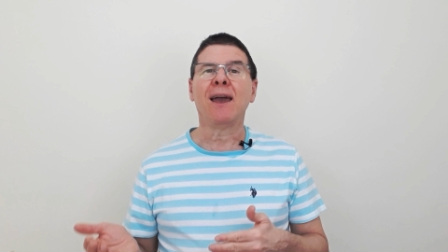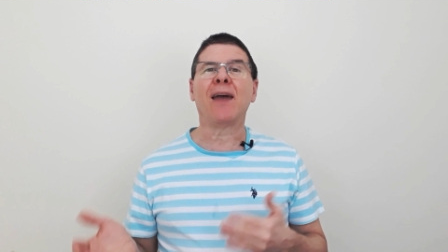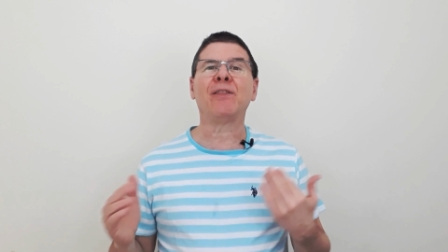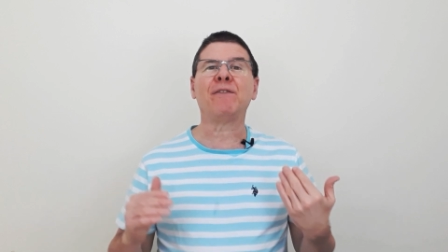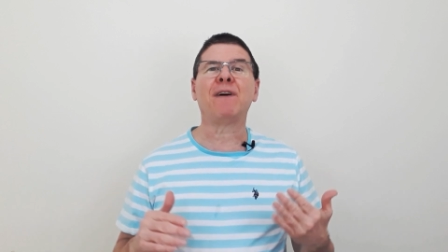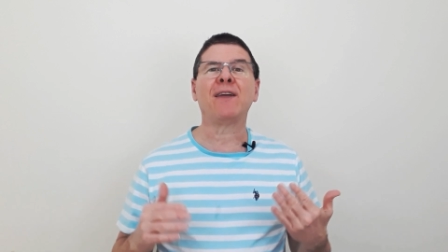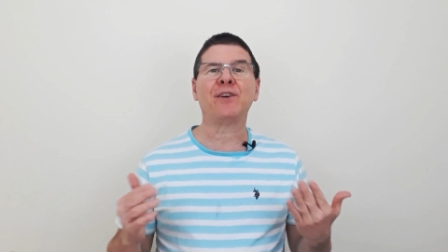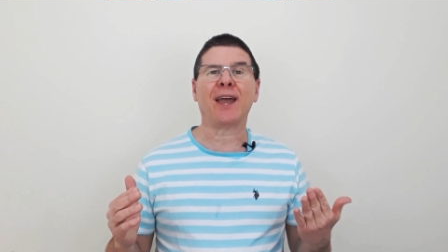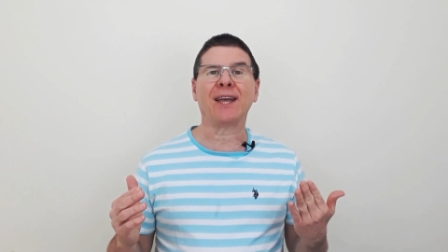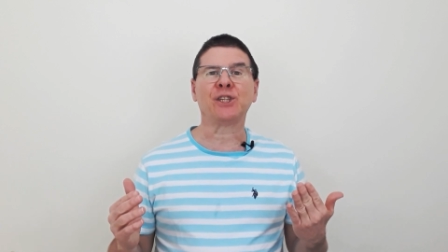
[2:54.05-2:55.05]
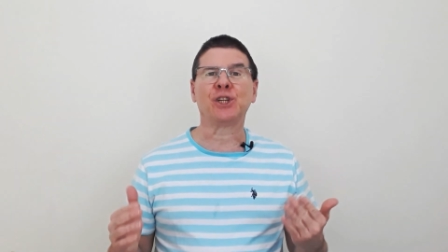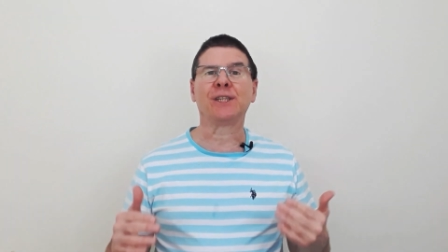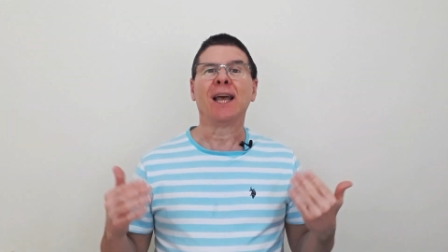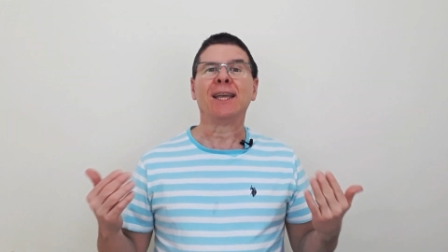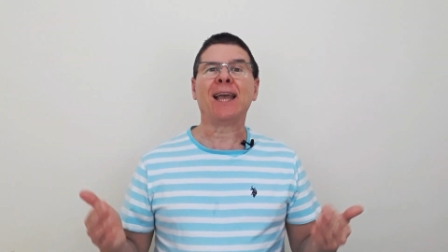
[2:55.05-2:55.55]
And the father
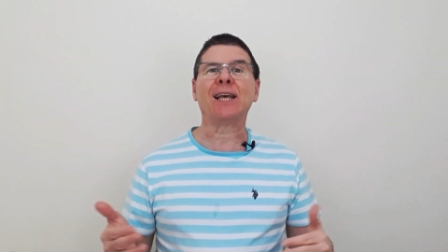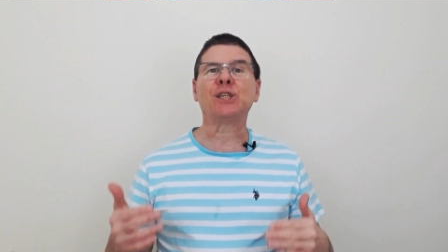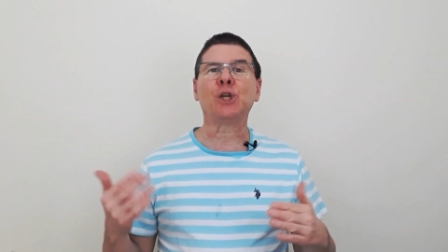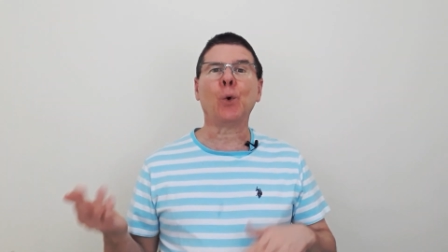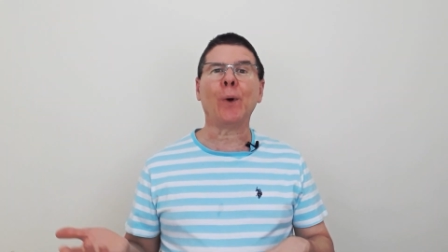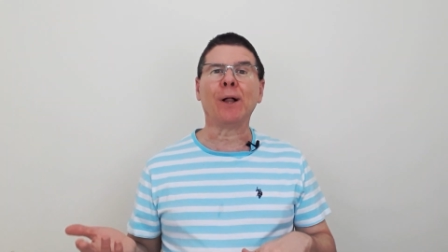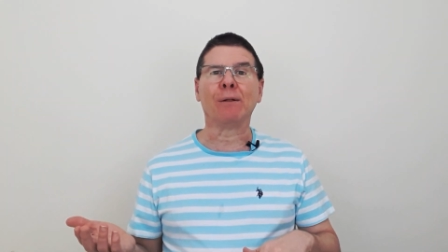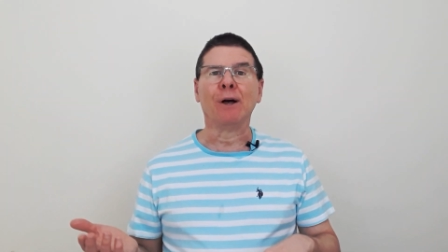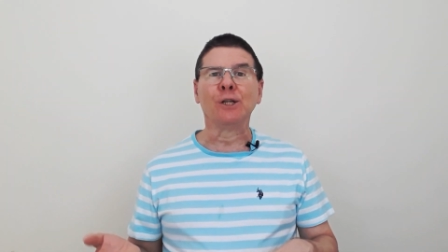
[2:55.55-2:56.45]
answers, yes, she will.